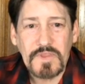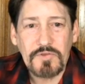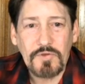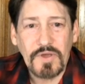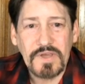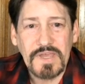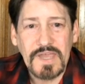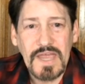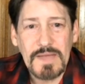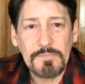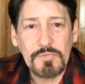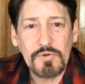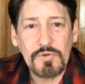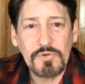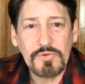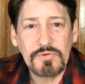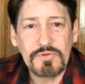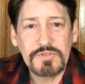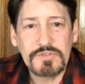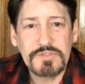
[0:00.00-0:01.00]
Do I
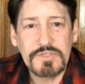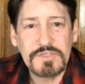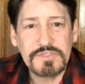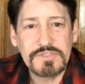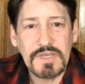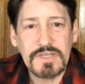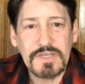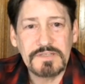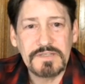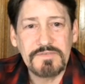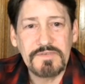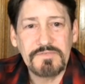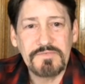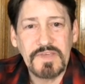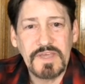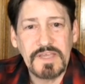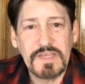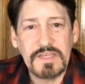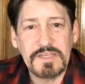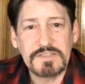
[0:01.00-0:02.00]
gamble since I live in
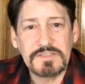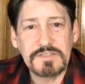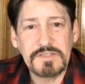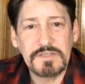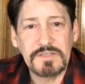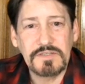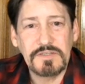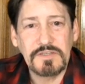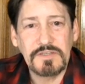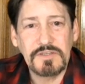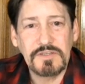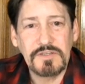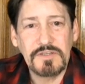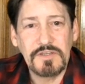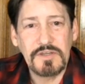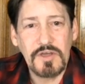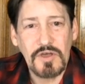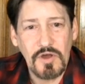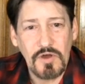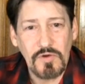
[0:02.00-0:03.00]
Vegas?
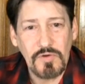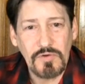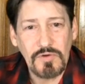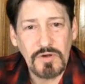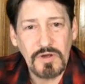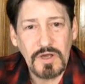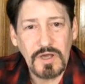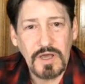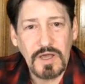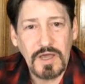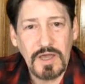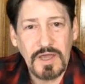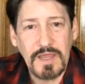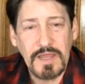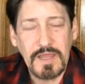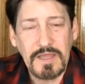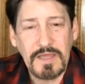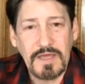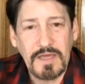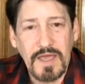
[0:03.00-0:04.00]
No.
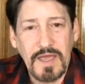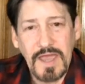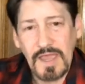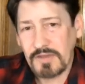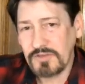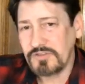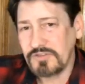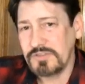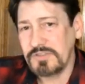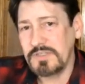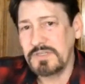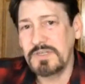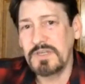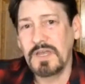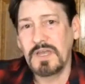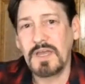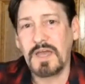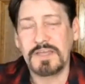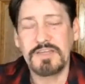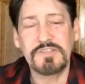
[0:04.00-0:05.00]
I
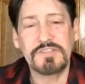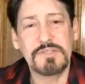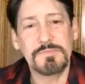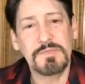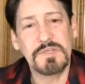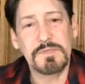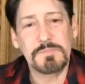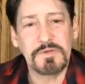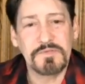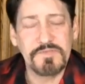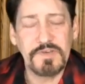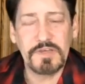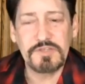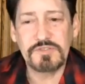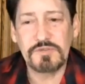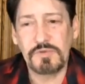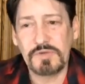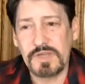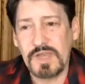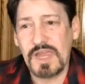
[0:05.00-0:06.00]
used to be a
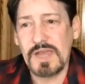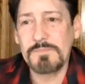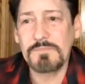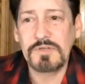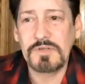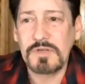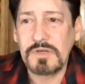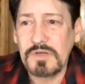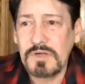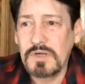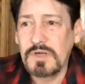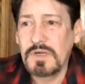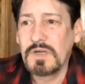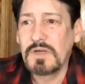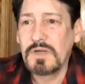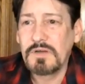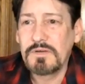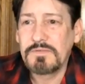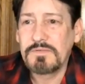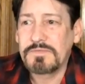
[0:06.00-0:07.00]
professional gambler
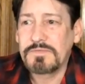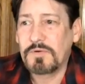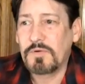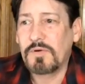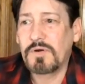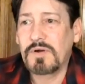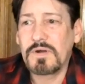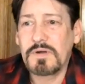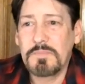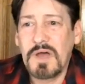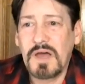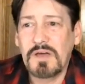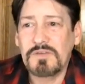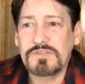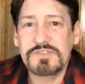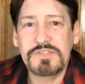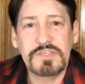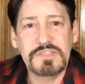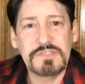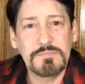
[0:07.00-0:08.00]
for about
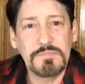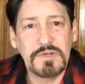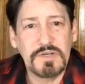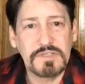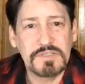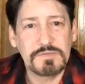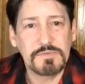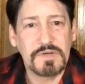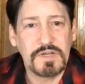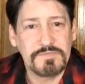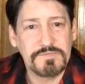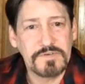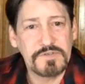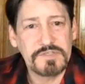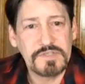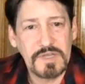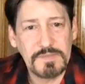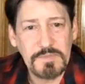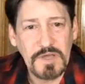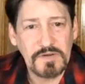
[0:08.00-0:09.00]
6 months when I
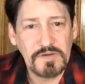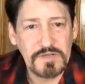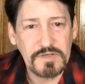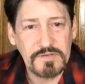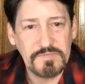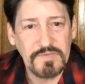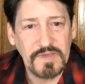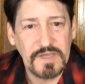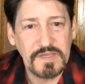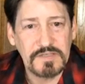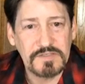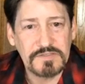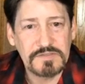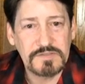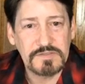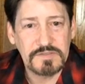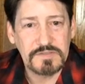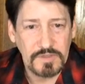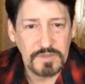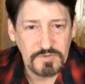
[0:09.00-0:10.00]
first came out here to
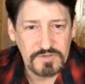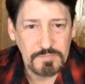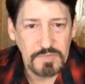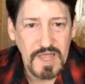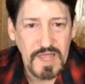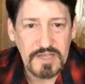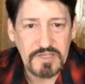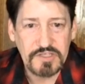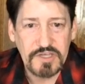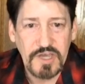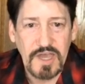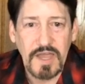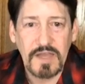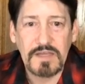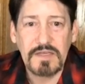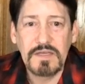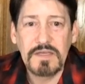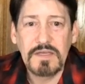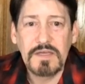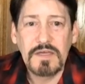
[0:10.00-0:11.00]
Vegas. That was blackjack.